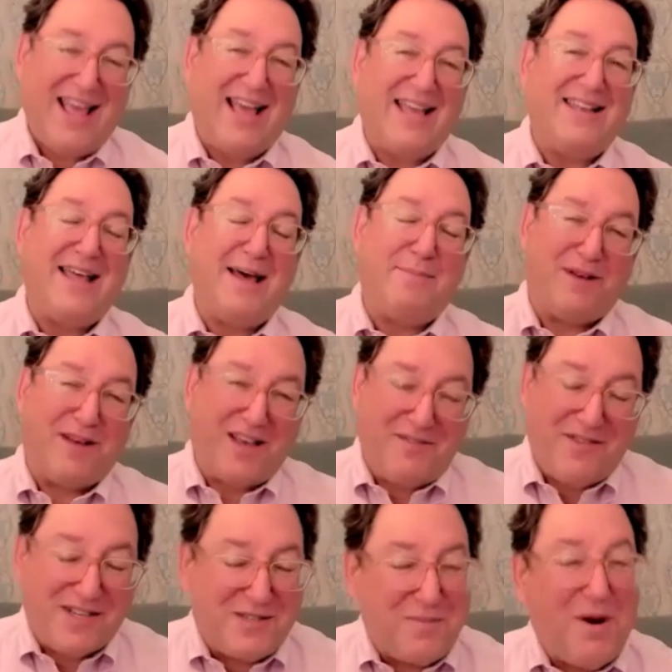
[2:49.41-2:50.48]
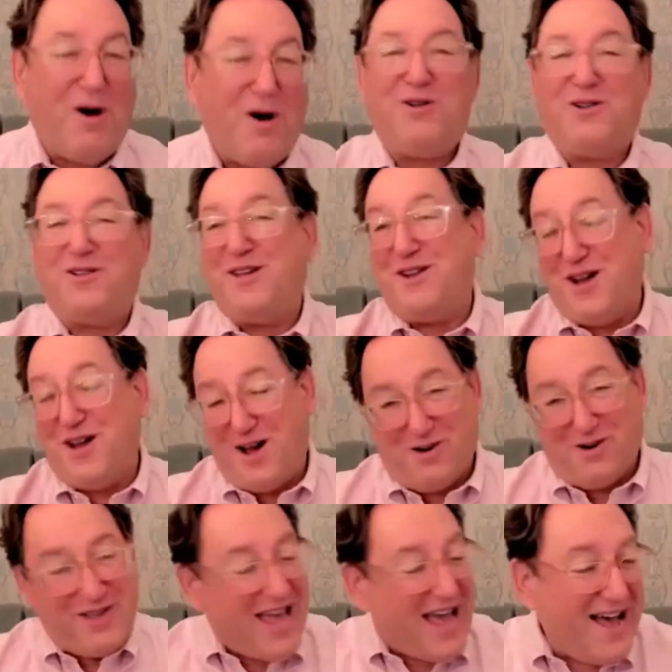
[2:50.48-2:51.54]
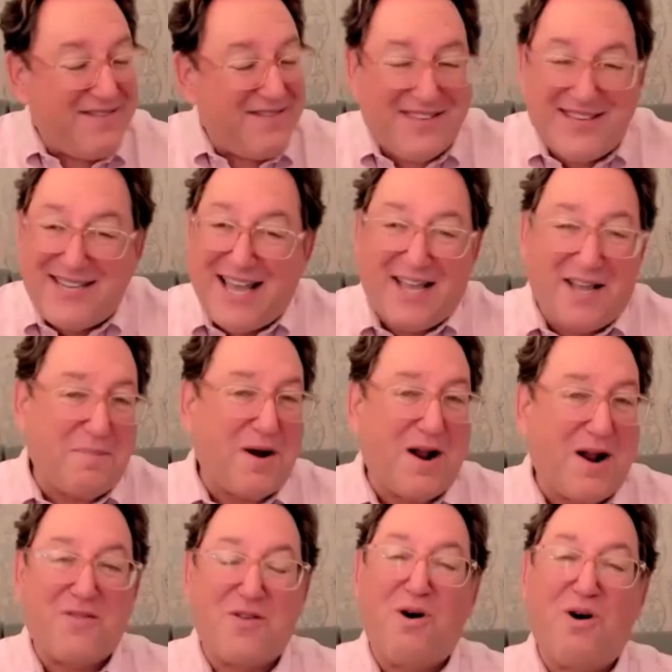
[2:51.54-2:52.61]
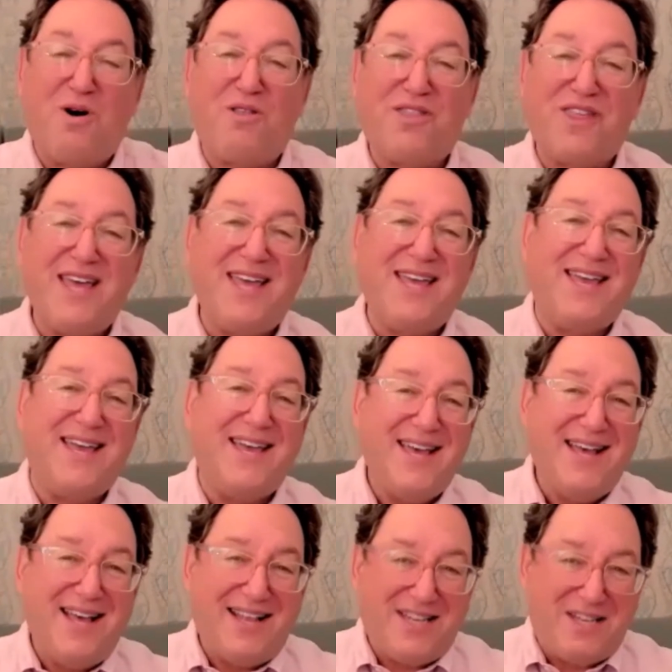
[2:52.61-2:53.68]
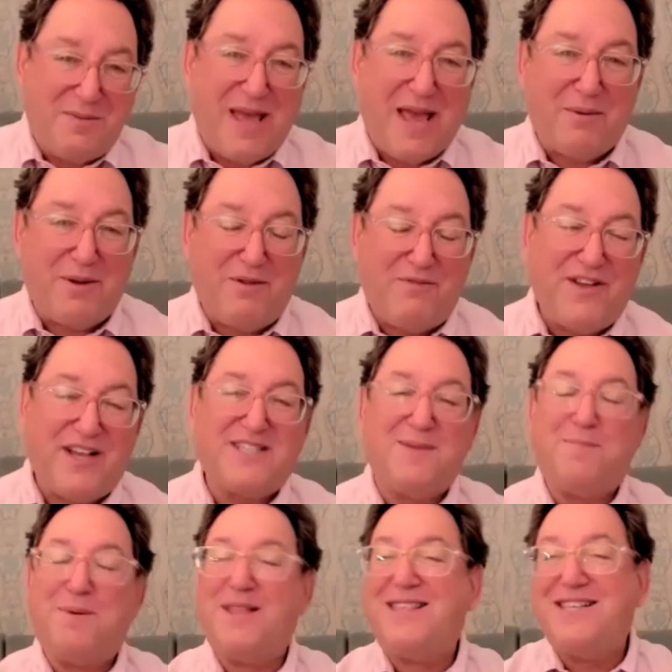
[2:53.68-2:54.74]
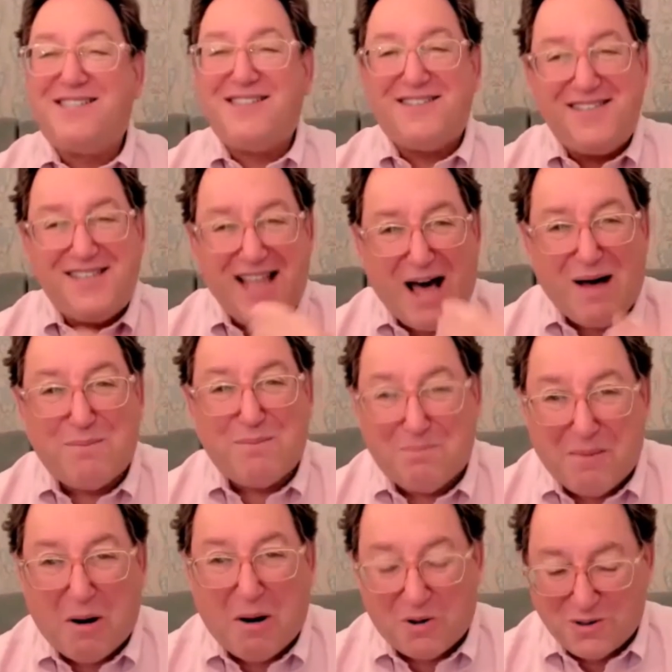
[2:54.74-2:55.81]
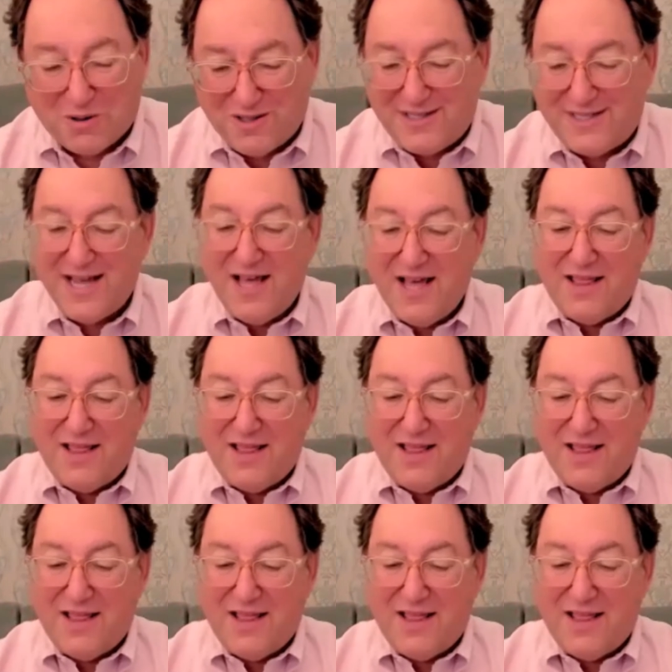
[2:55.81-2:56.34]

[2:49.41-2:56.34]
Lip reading: and Nebuch, if it's mold, you know, you have to take apart the whole thing to be able to fix it. But this is not mold.